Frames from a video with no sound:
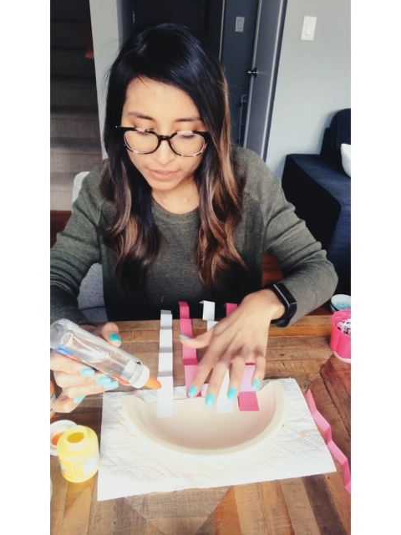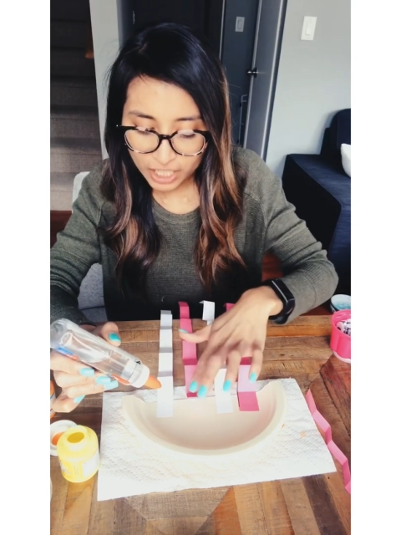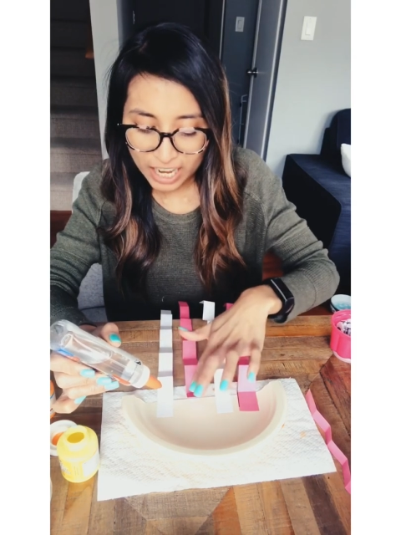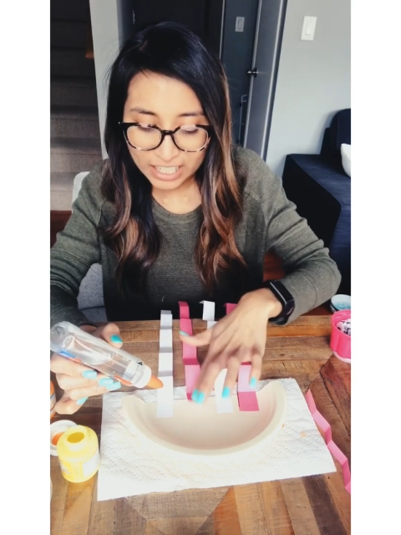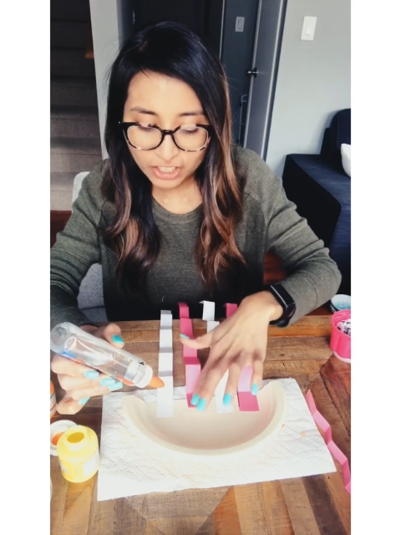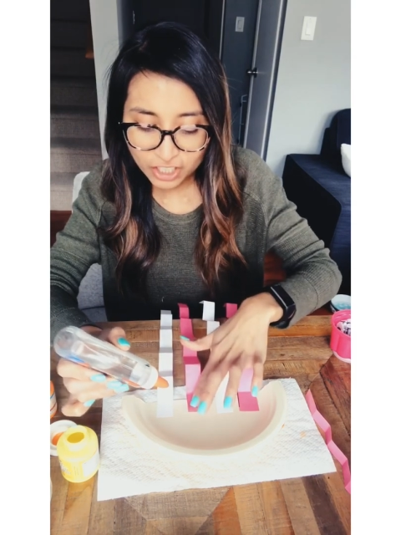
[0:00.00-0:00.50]

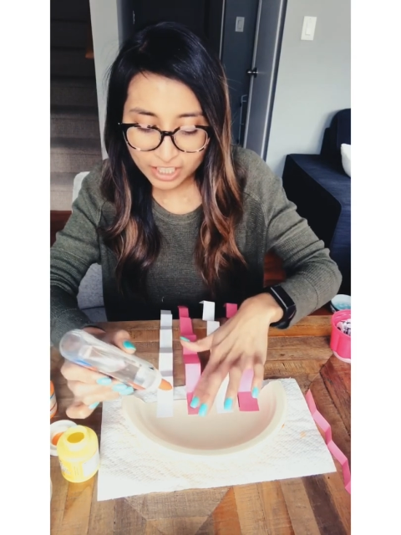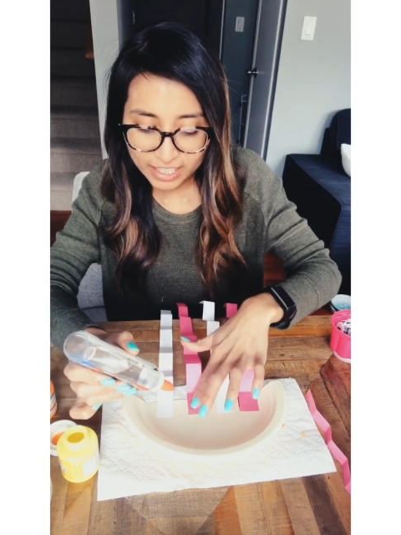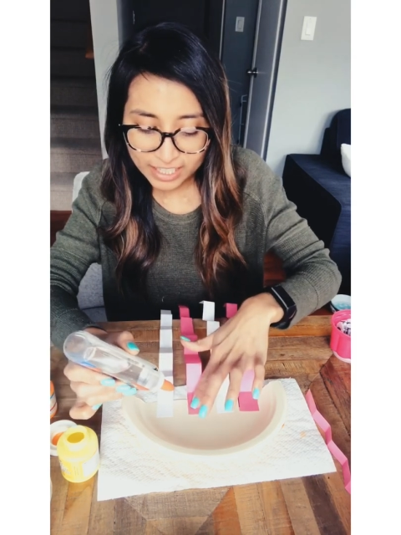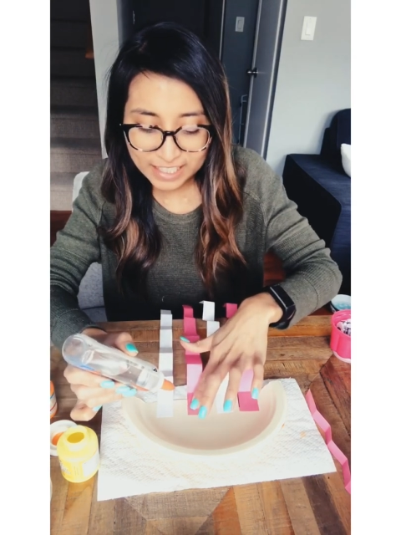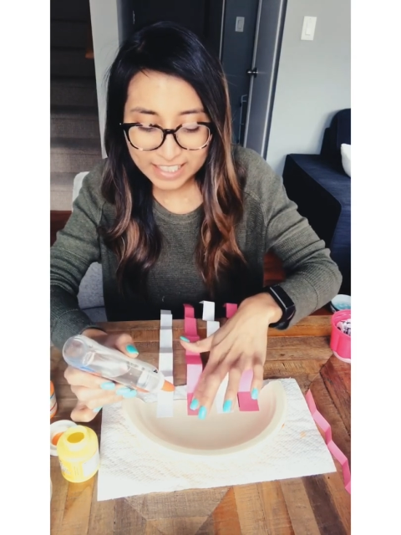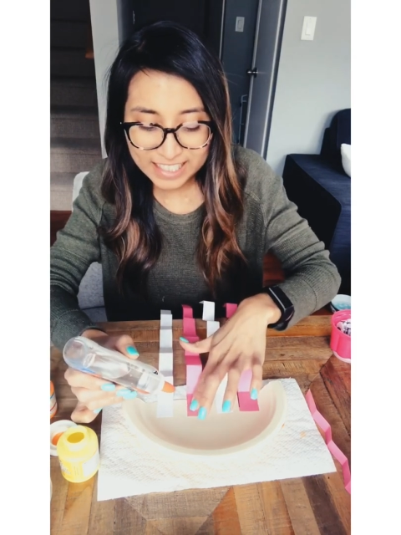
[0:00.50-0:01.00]
actually, they
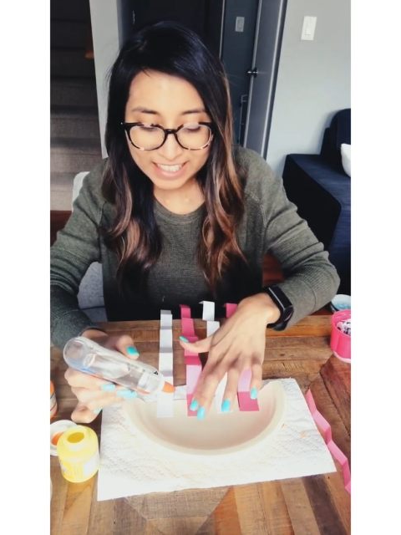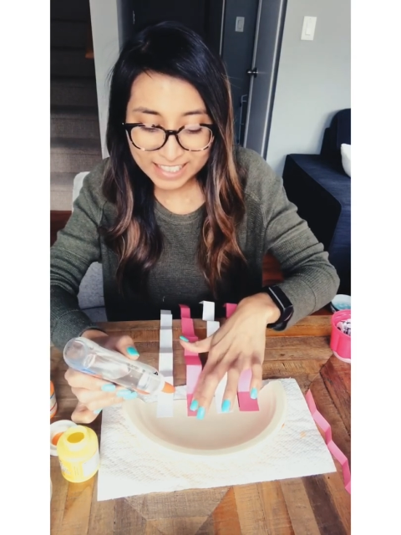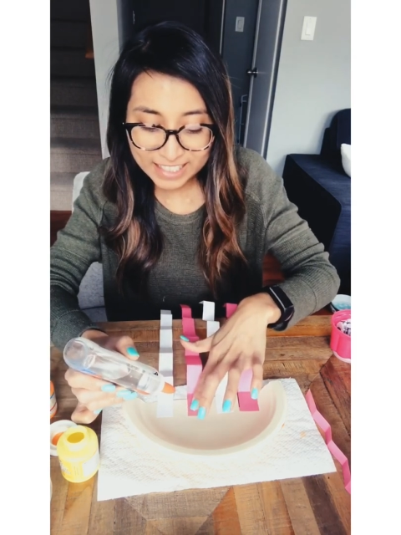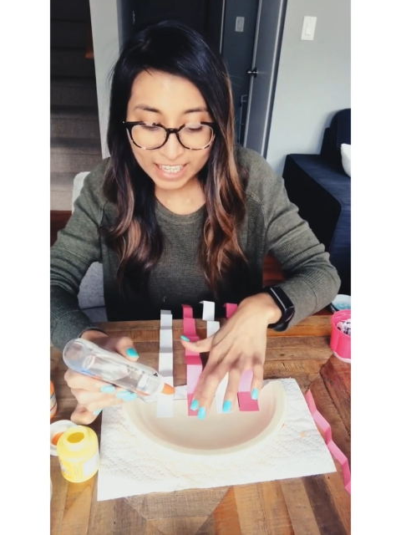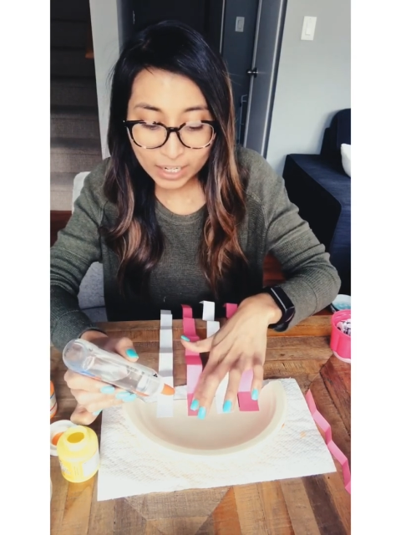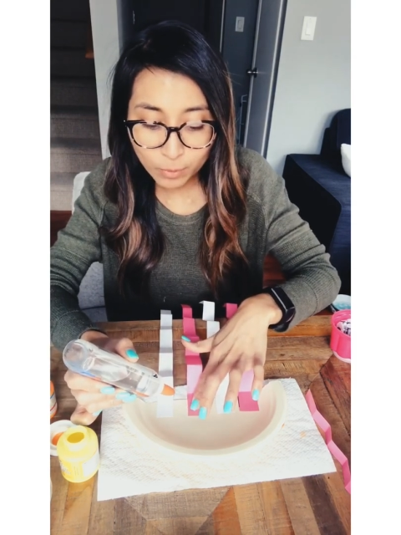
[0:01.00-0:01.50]
can
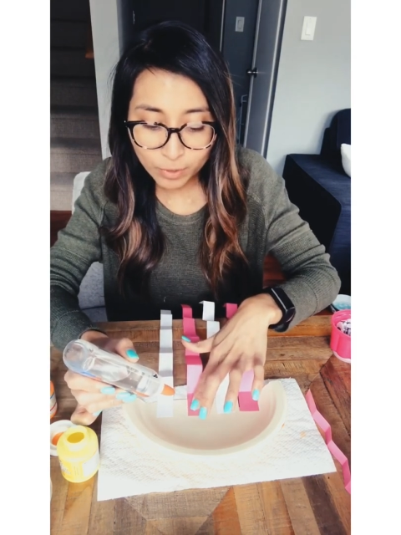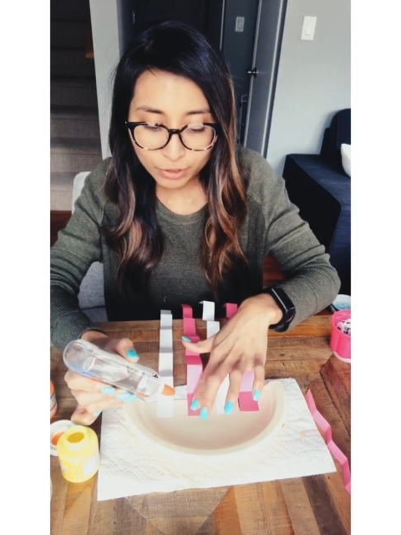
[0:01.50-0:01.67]
sting with their